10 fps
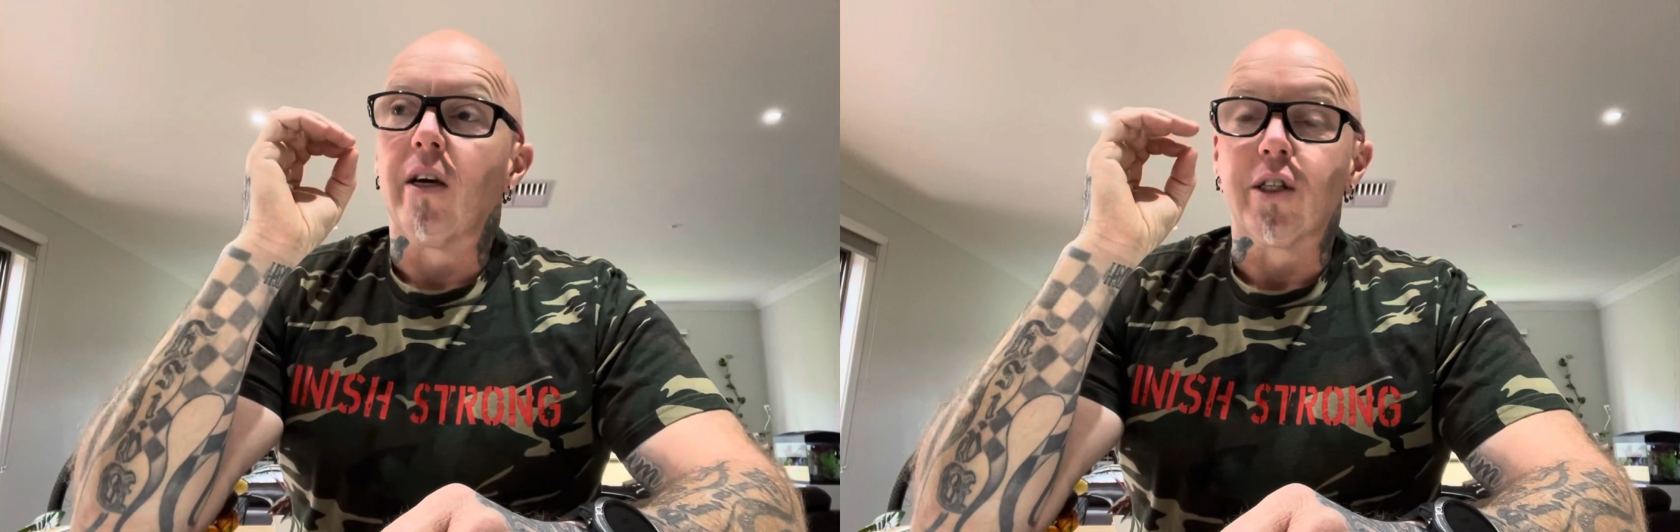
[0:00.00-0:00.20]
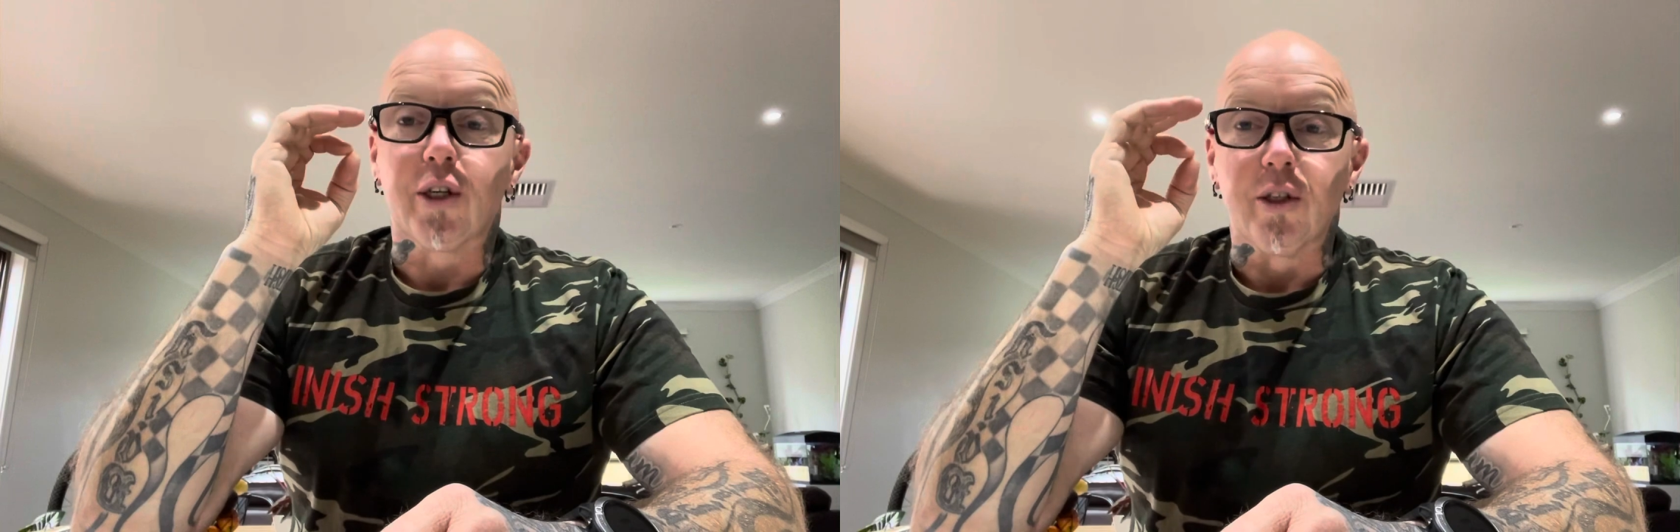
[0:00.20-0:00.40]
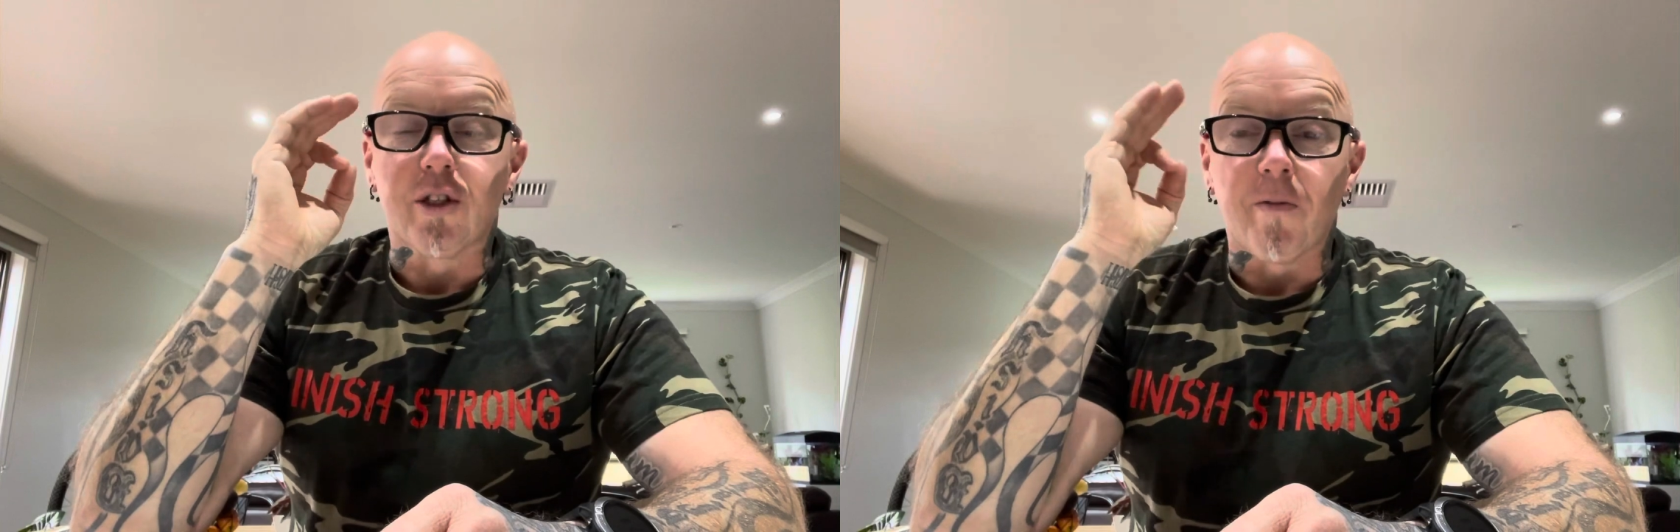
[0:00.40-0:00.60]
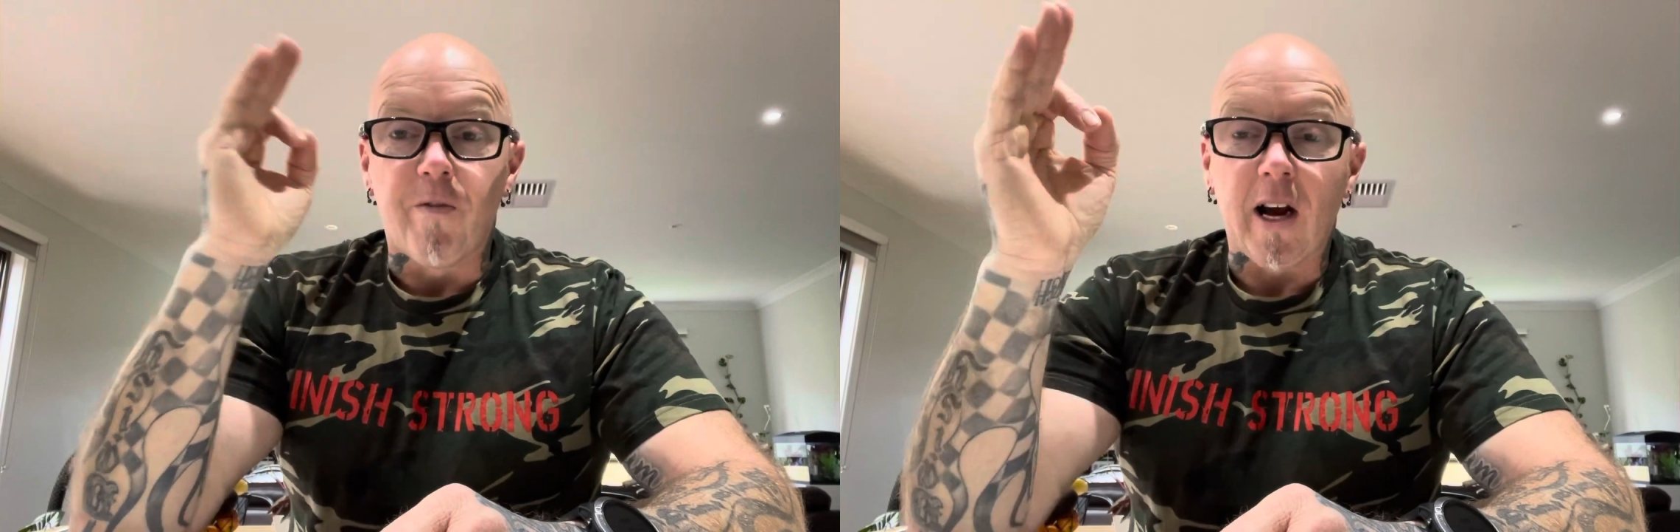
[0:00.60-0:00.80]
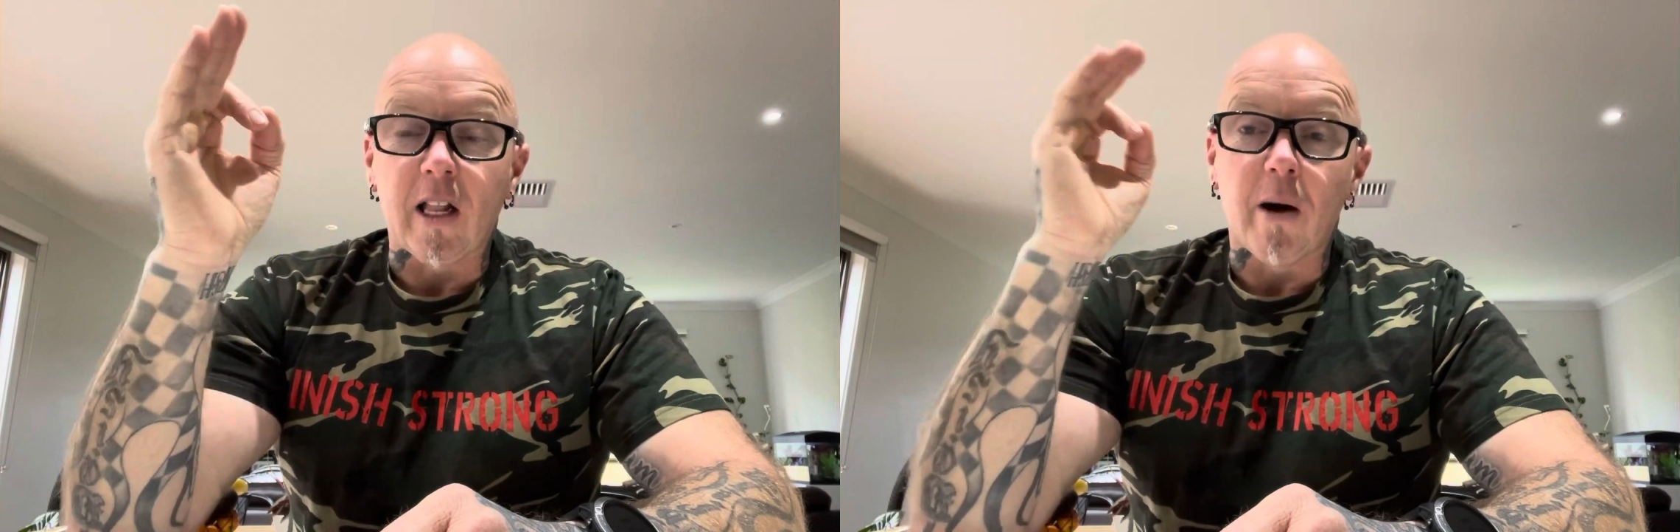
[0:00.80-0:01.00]
to
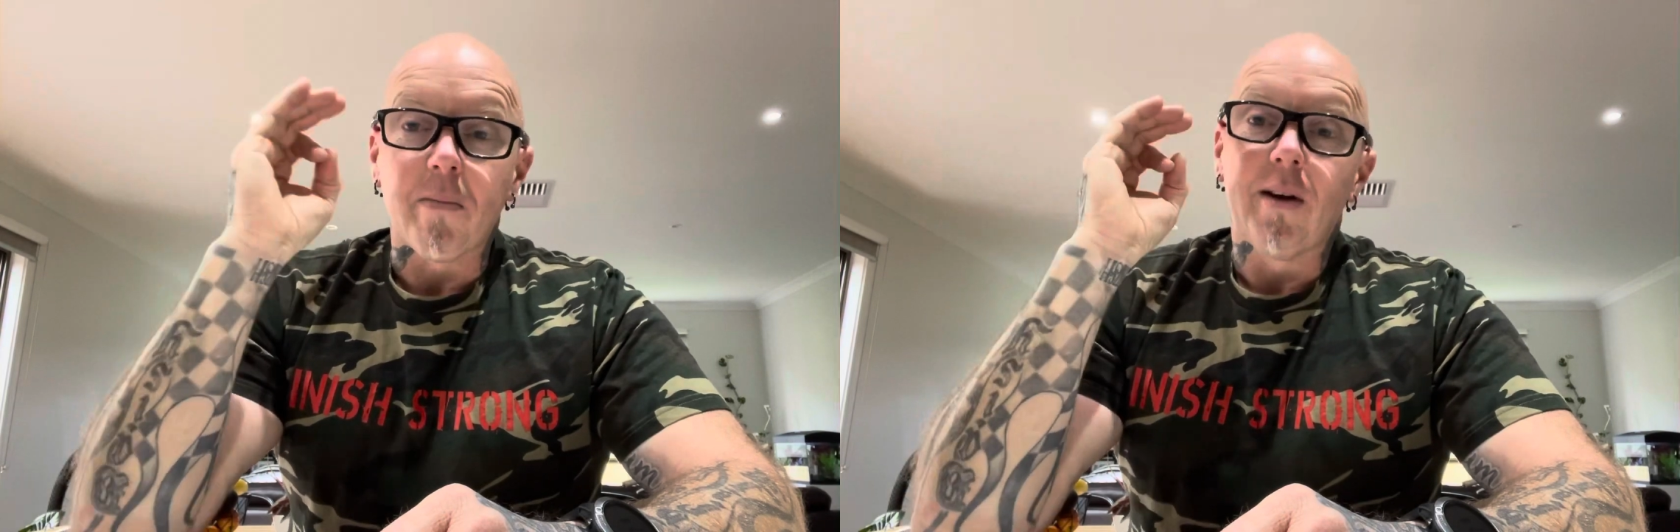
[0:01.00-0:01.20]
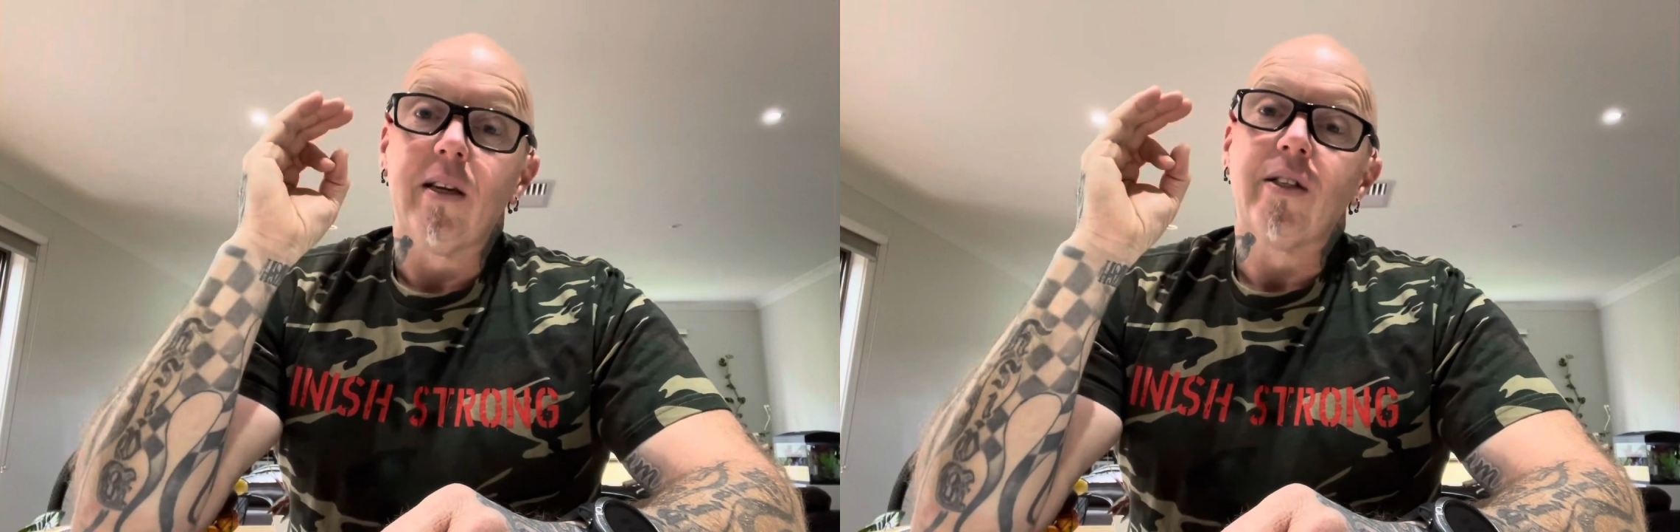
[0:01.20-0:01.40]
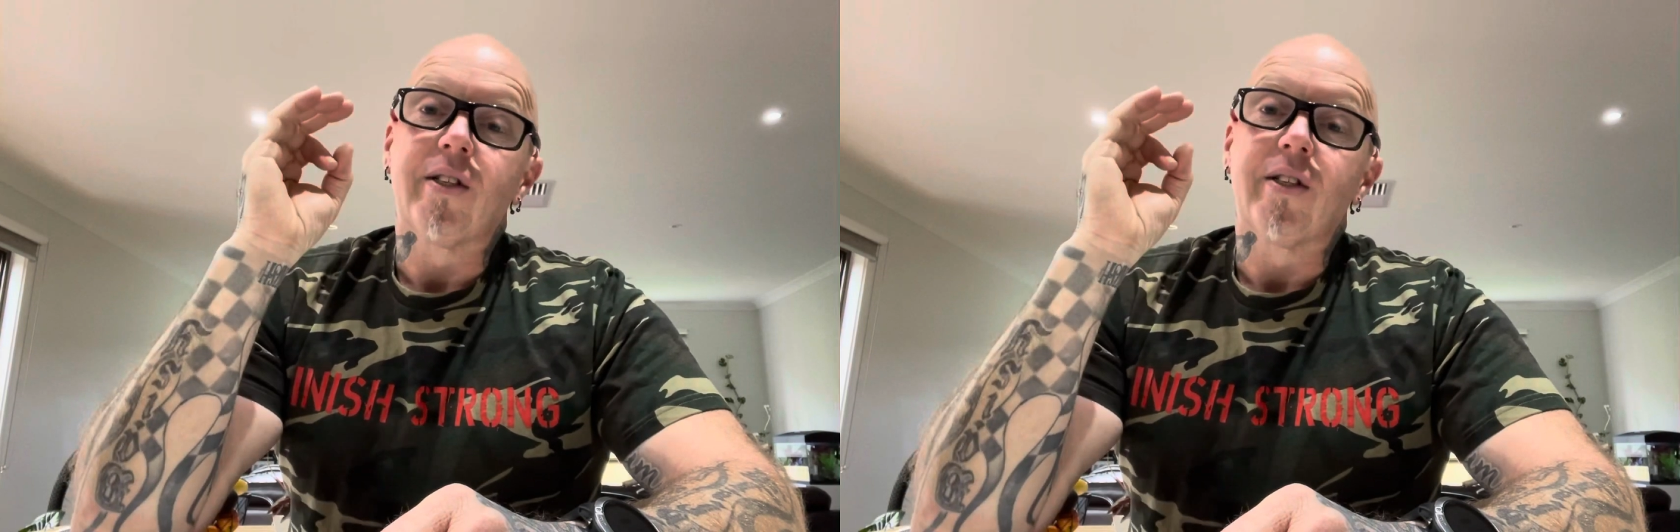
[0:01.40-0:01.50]
develop,